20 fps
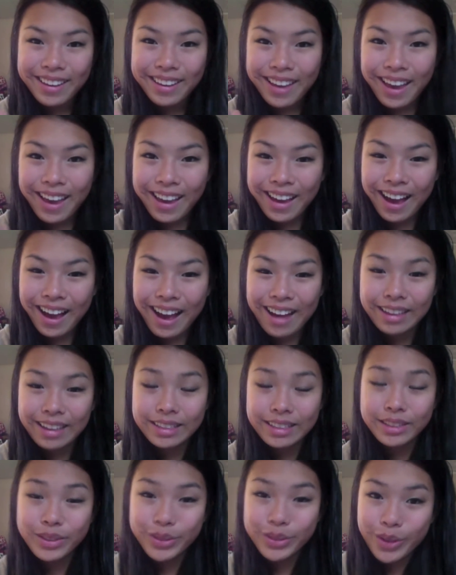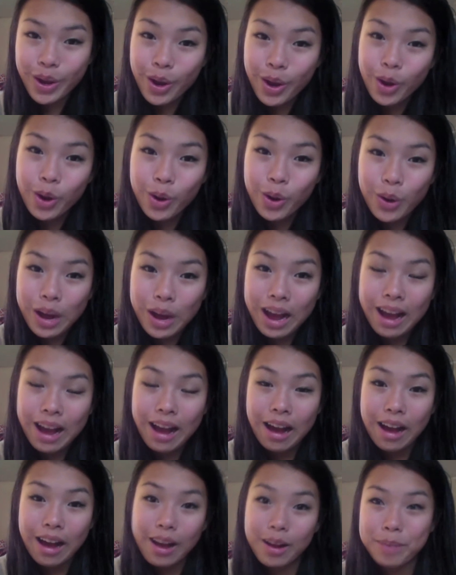Hey guys, so
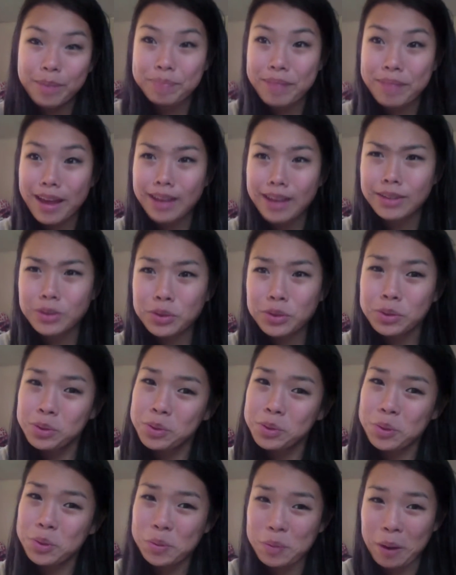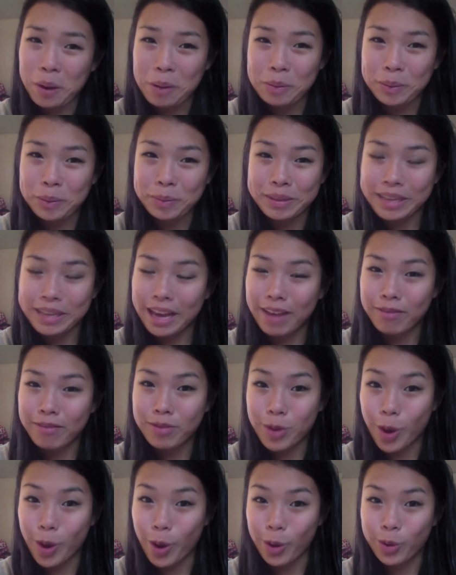as you probably have
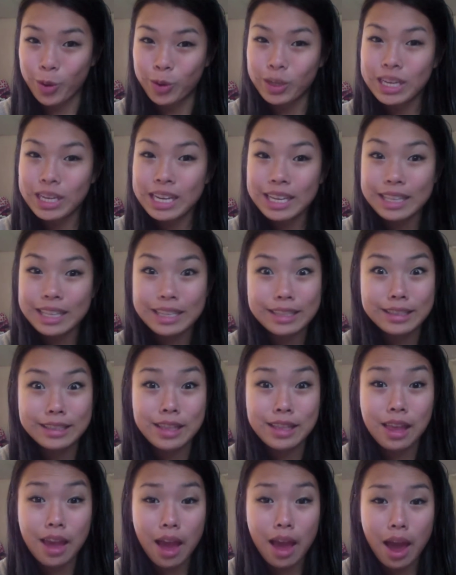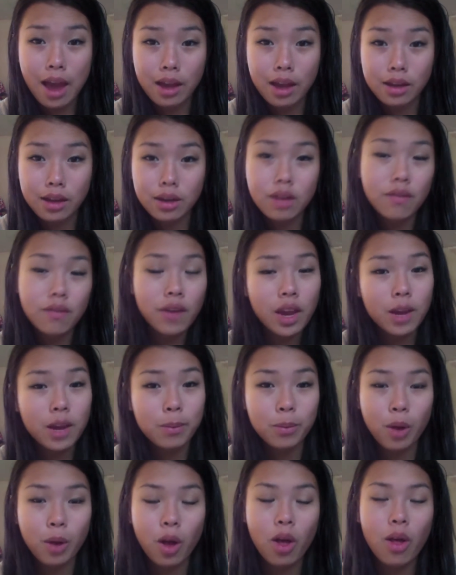known, it is the end of
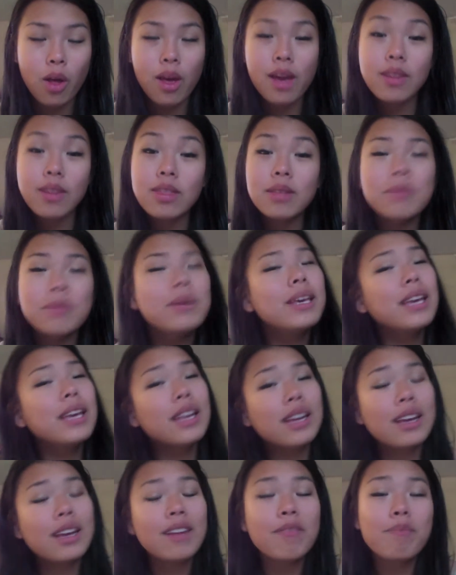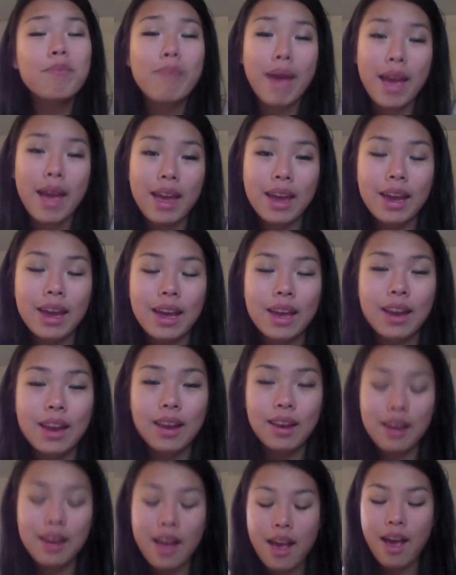April and the beginning of May,
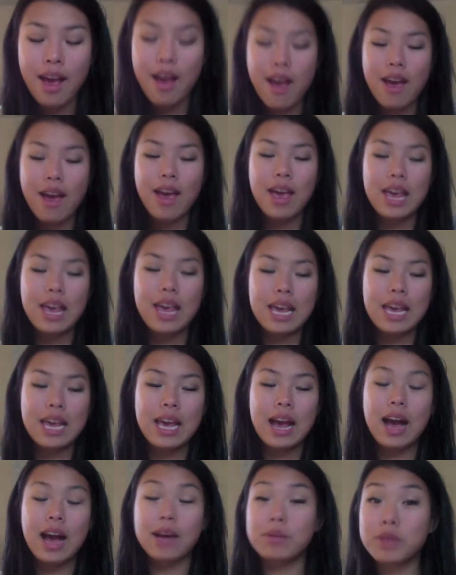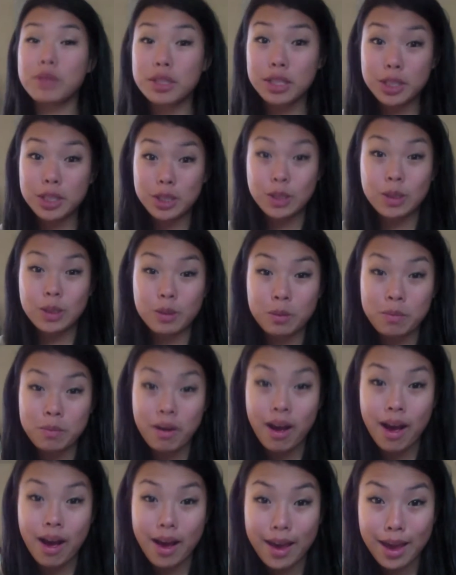and I'm gonna do
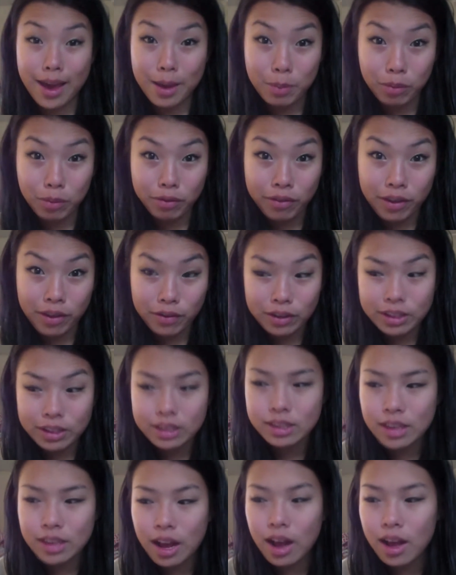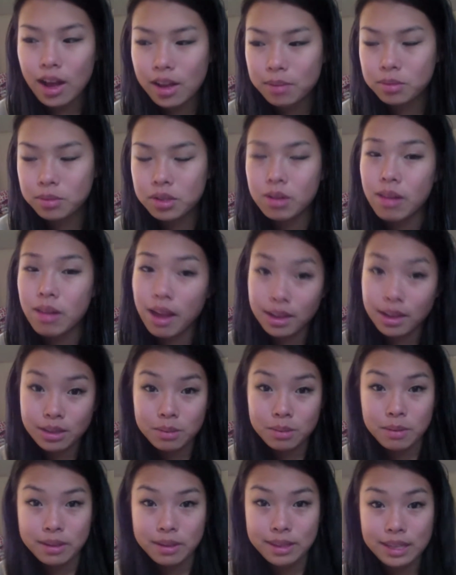my April favorites. So last
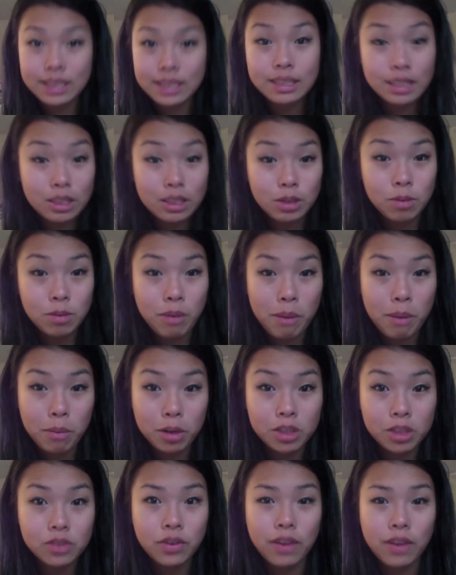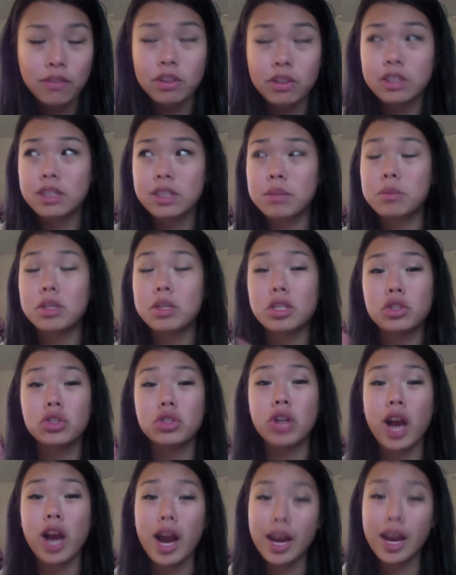month I did do my March favorites. I'm gonna
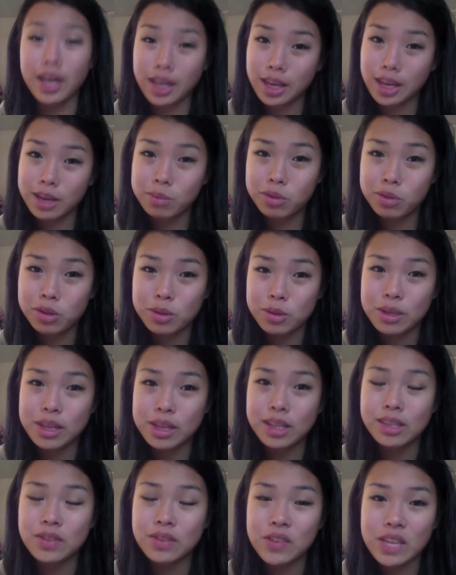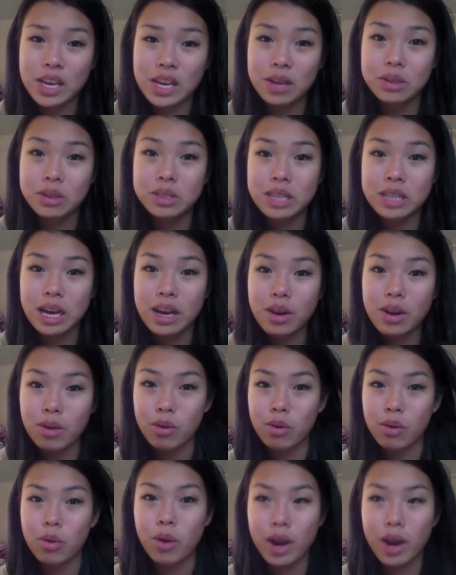try to keep doing these videos. I
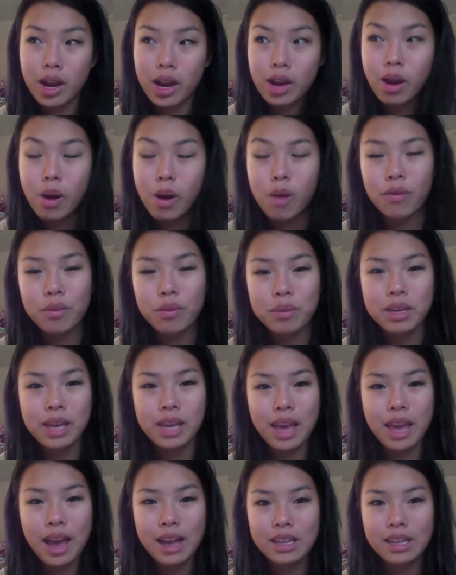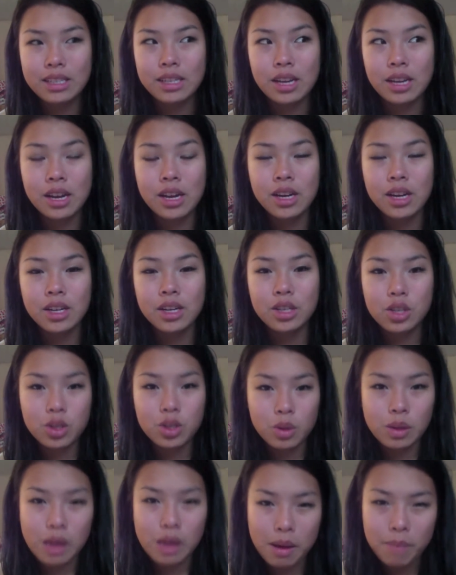don't quite know if I'm gonna get
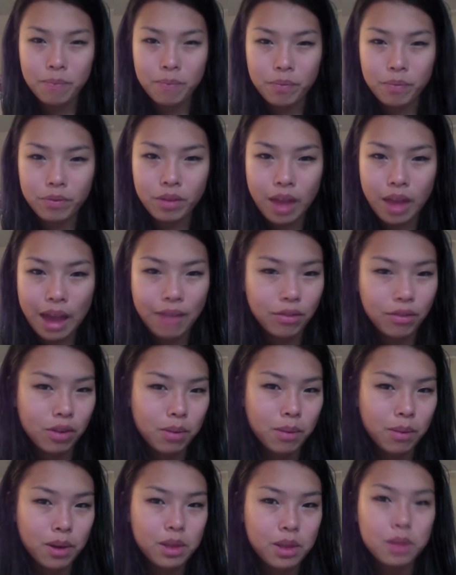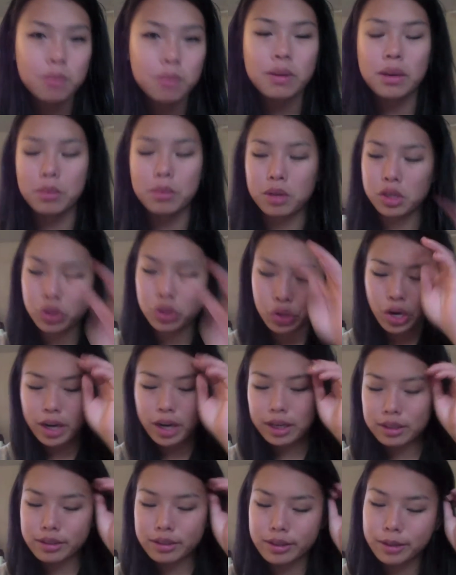to them every month, but I'm gonna try.
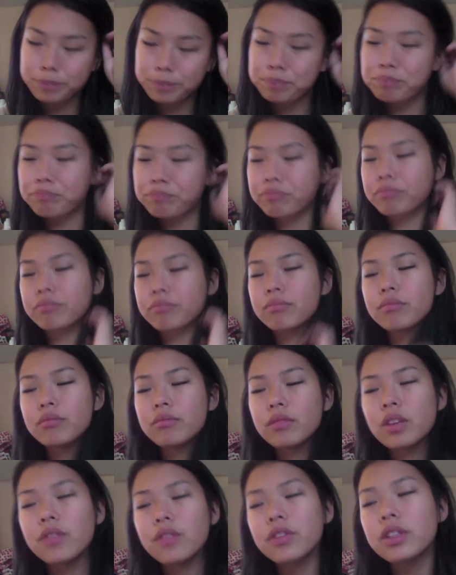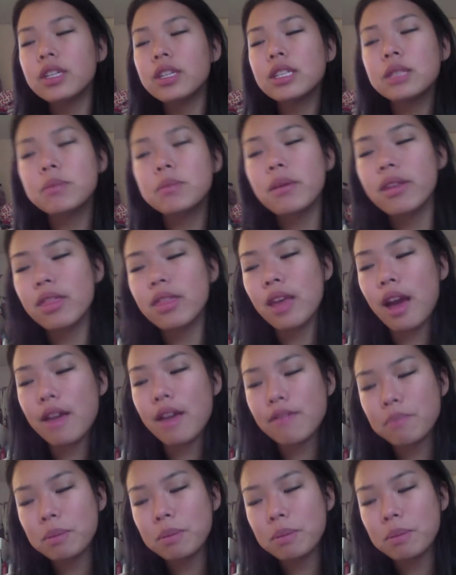So for this month, I've